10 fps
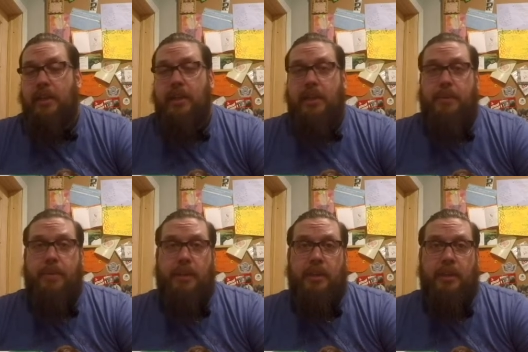
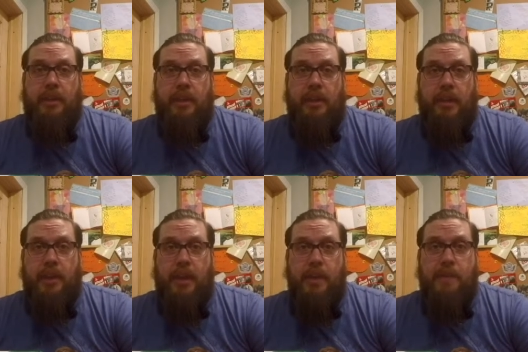Anyway,
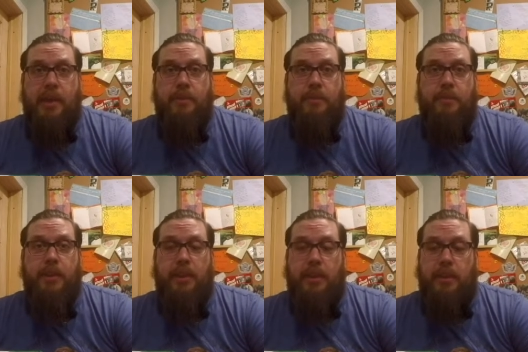they came out
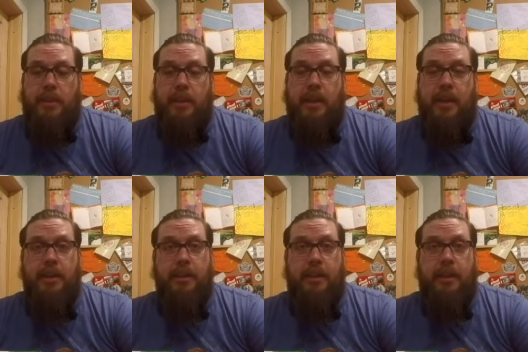with the
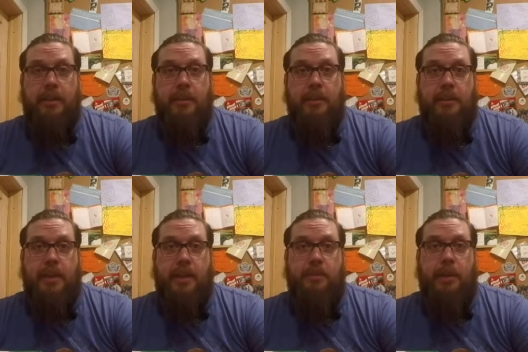Holiday
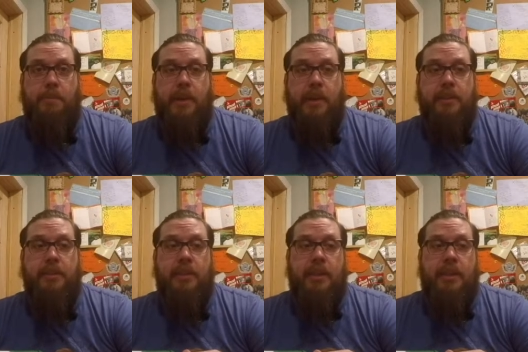Snack Crate box,